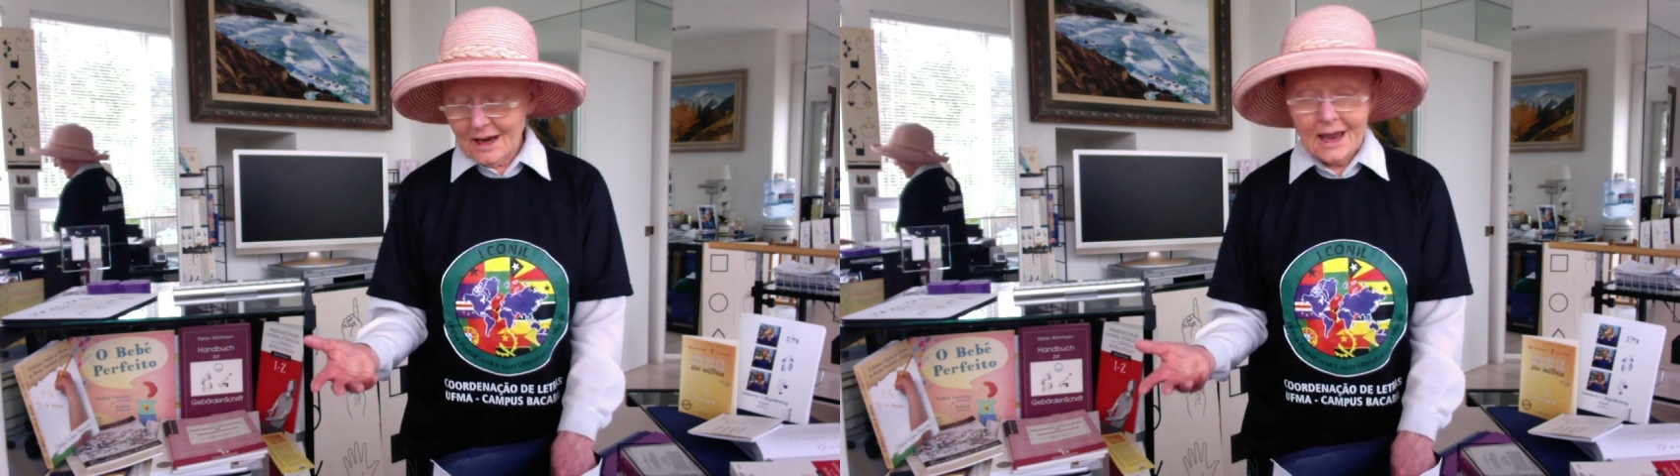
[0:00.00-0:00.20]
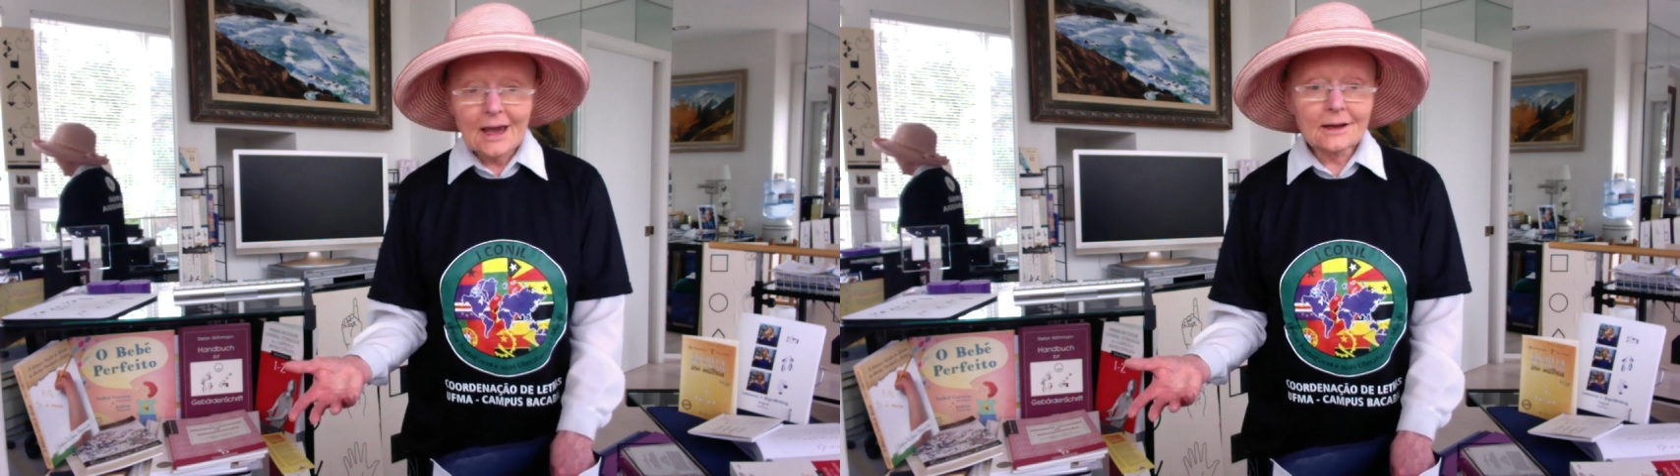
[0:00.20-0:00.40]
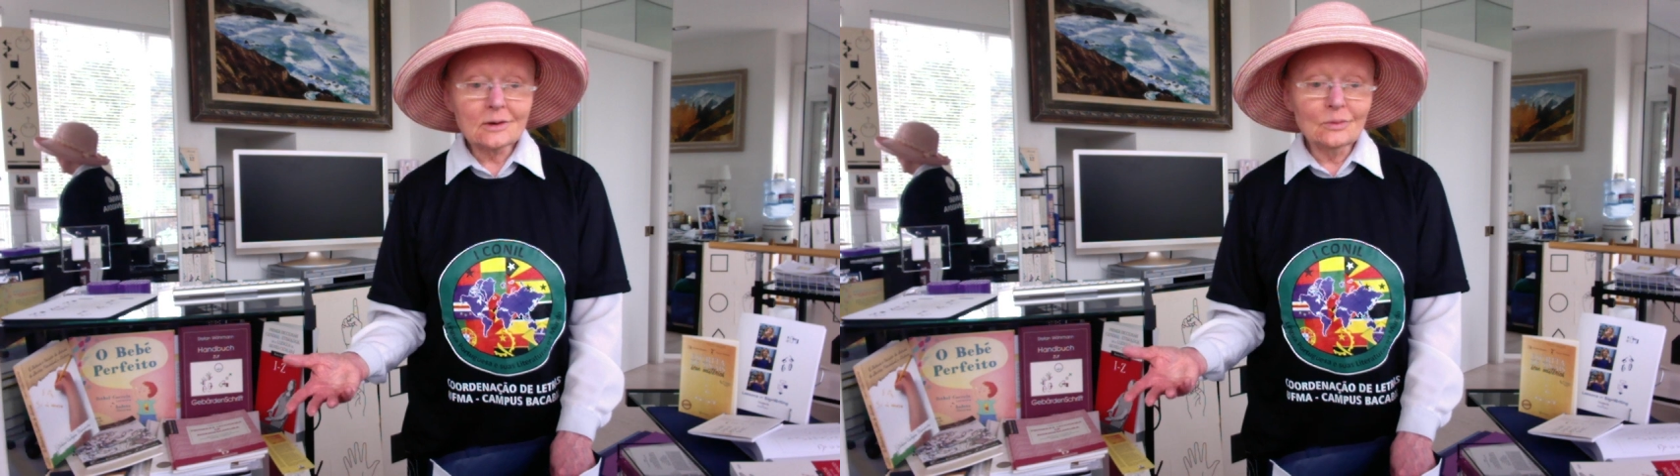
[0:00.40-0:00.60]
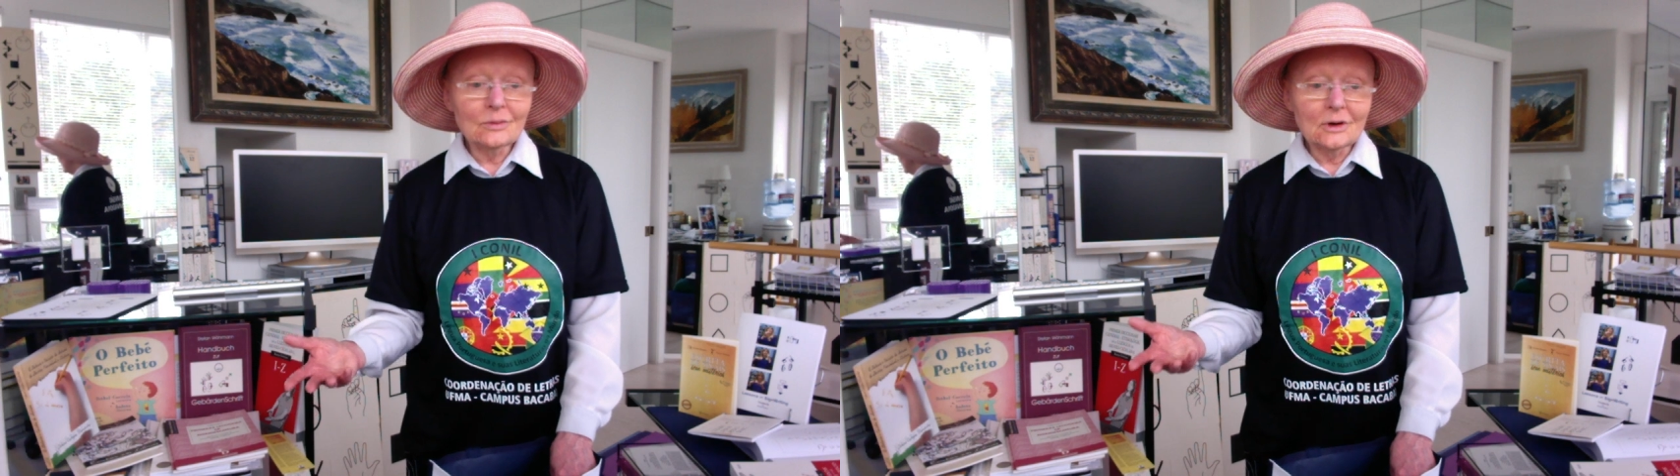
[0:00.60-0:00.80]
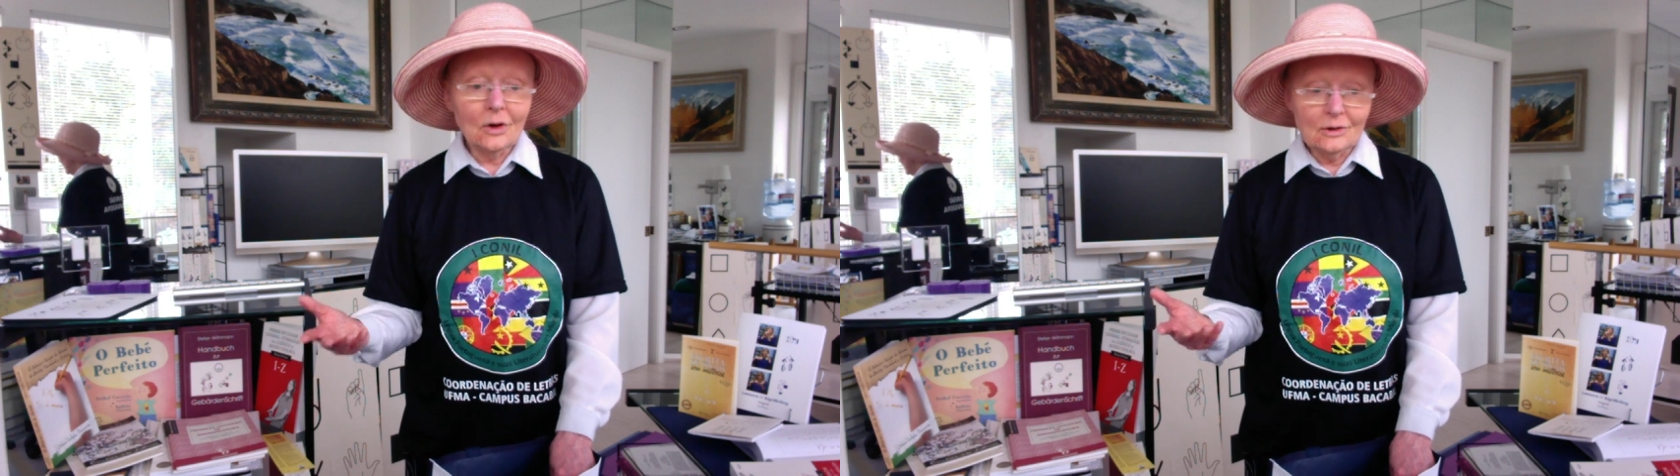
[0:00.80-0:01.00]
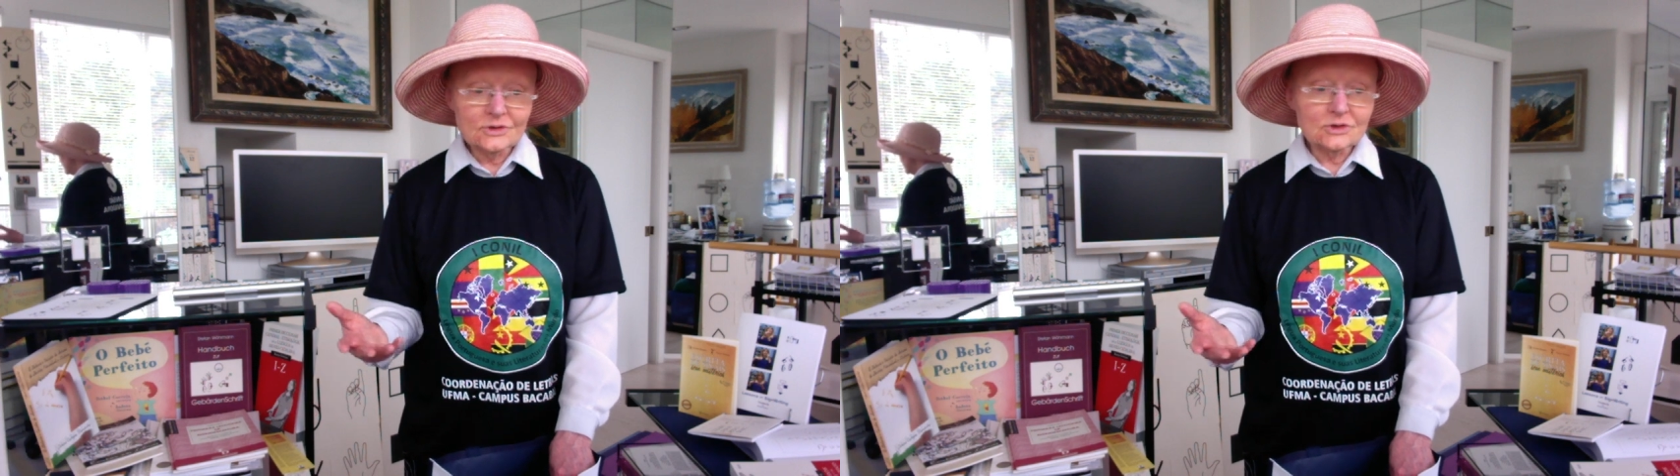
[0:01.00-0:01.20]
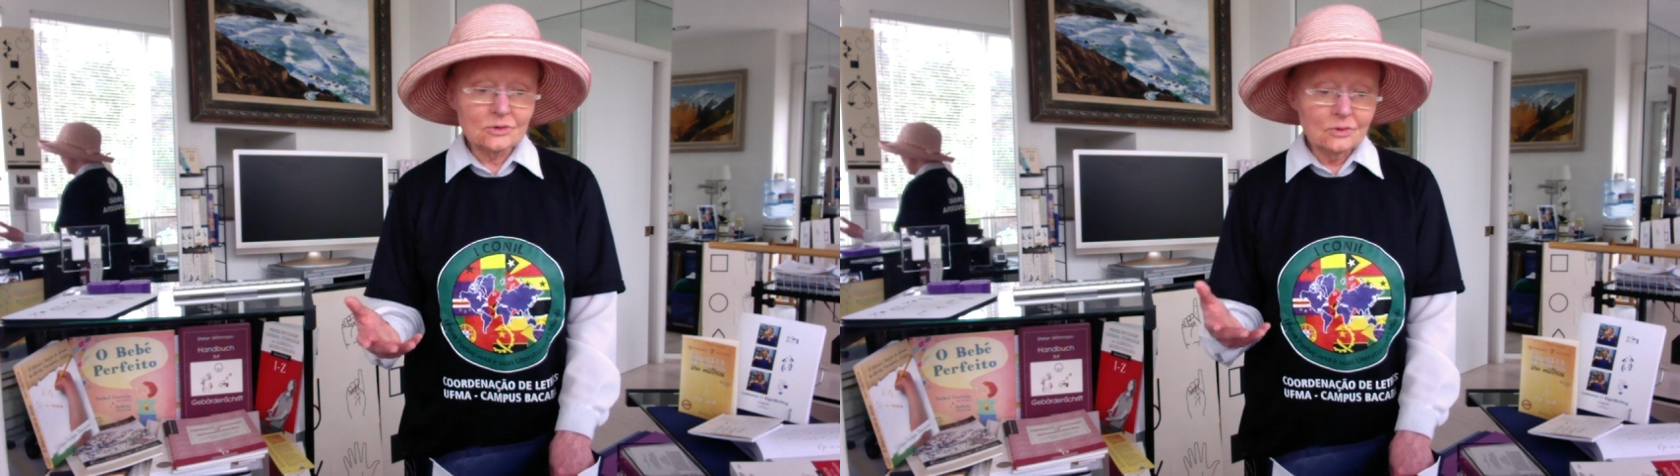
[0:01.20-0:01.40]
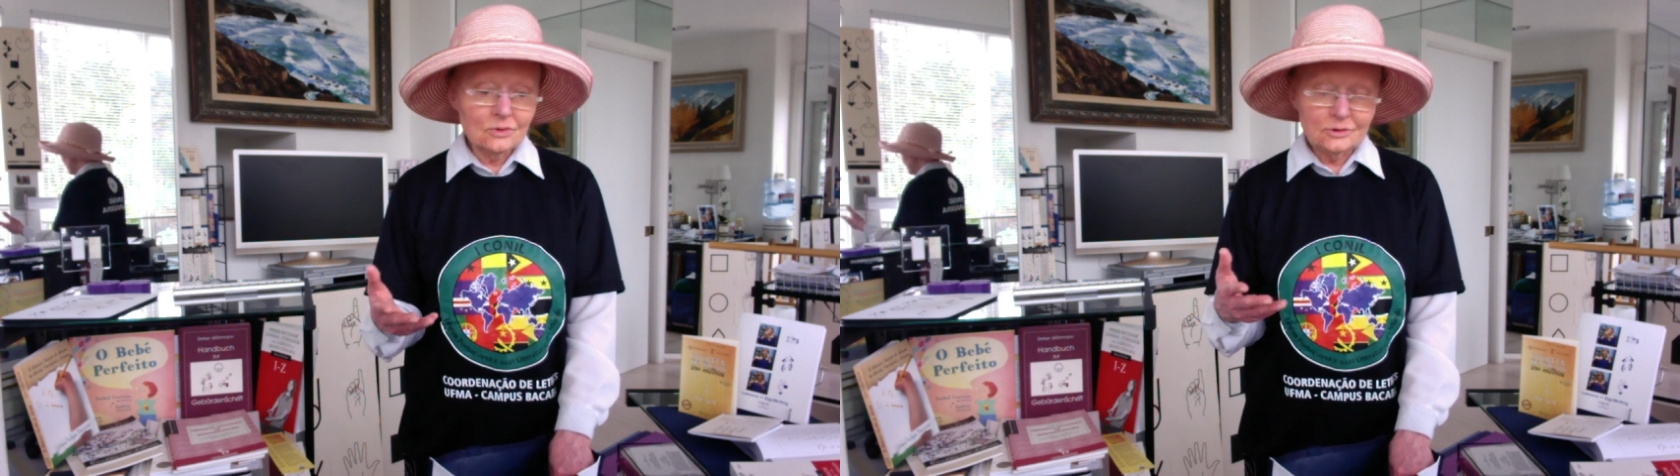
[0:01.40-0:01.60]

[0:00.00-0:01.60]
Adam also